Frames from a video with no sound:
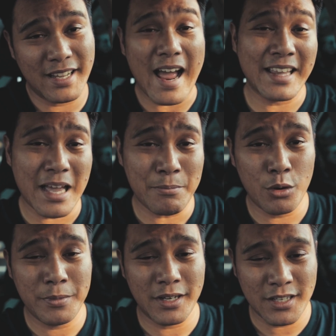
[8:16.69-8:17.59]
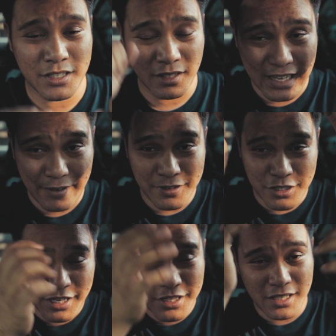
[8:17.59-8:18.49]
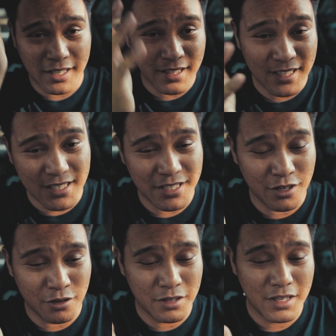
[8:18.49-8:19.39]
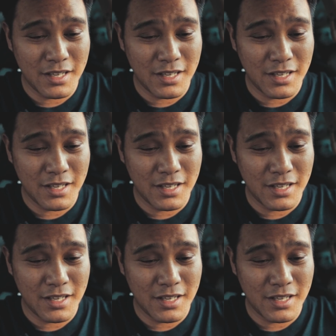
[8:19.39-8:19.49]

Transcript: it at that moment because your life is changing like this you know